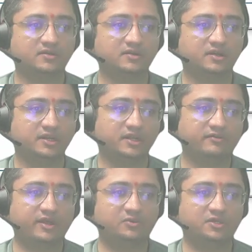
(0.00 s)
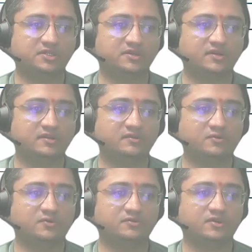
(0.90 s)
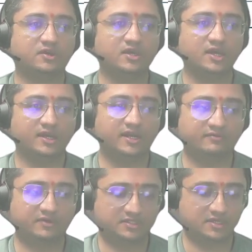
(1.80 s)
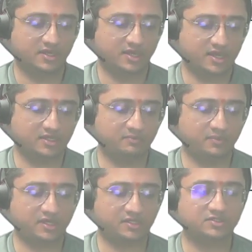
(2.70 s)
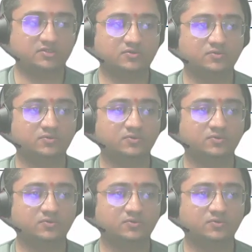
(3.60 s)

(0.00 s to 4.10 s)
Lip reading: right? Evaluation resource and request, hi Dipanshu,